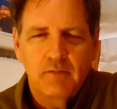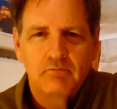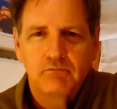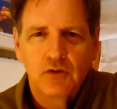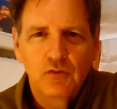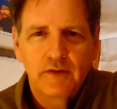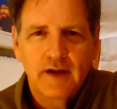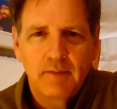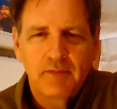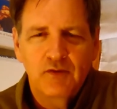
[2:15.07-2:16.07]
and blew it
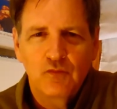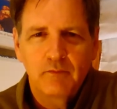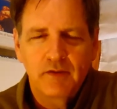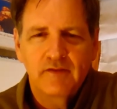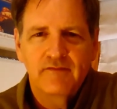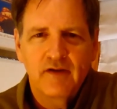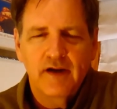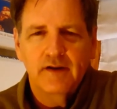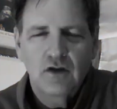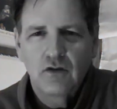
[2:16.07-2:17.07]
up into a big
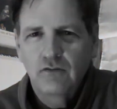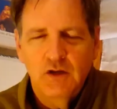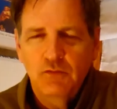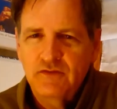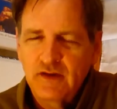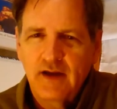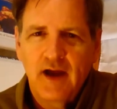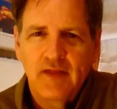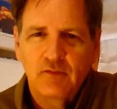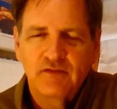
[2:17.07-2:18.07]
fire. So he was a
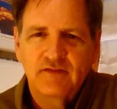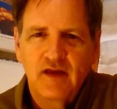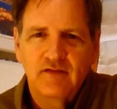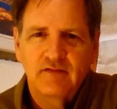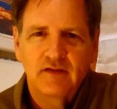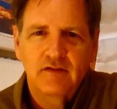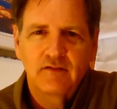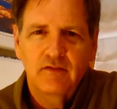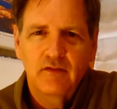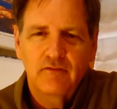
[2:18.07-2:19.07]
guy that was
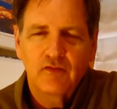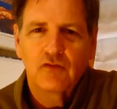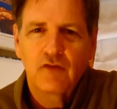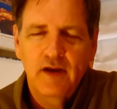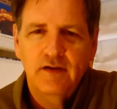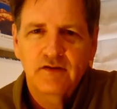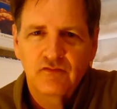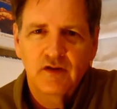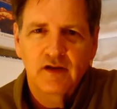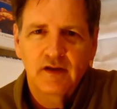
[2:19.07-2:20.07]
destined for
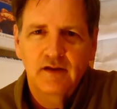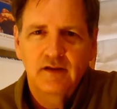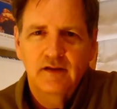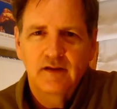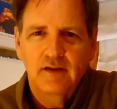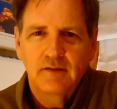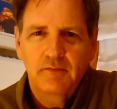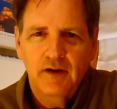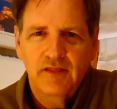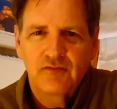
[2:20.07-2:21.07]
greatness, really,
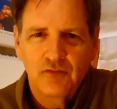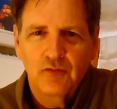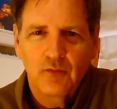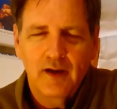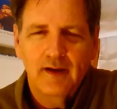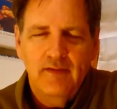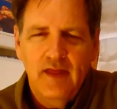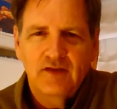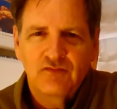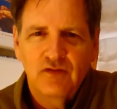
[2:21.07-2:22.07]
but he threw it away. And
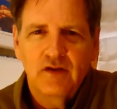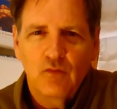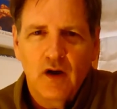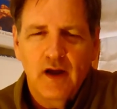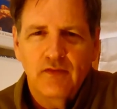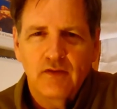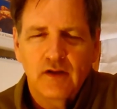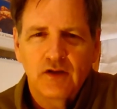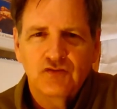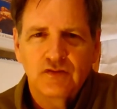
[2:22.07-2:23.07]
that's really why the
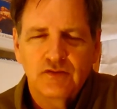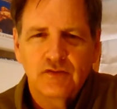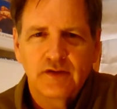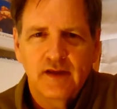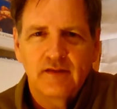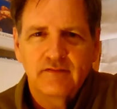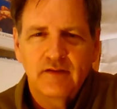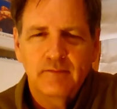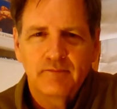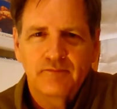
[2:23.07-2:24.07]
country turned against
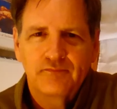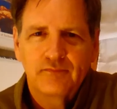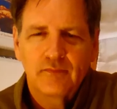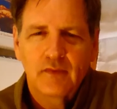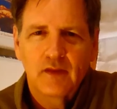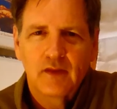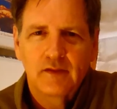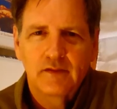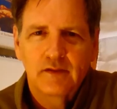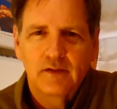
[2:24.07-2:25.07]
him.
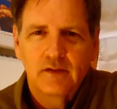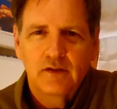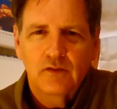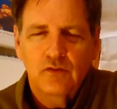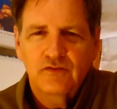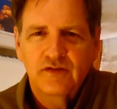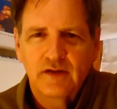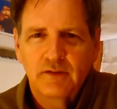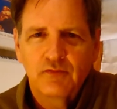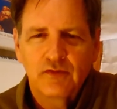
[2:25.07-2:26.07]
Of course, the
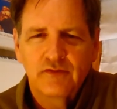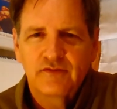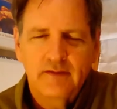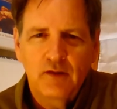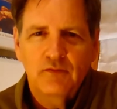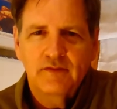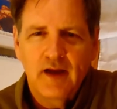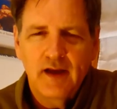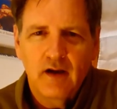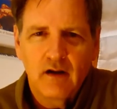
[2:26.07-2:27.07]
liberals, they were
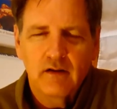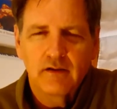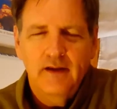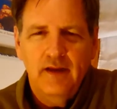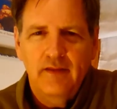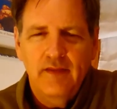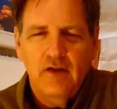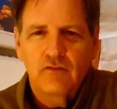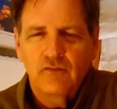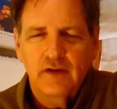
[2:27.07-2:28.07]
diehard, and they
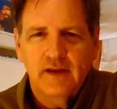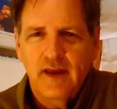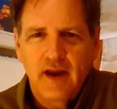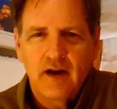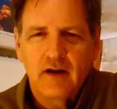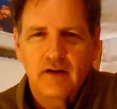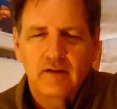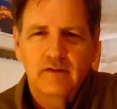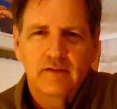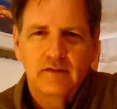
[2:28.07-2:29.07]
don't really care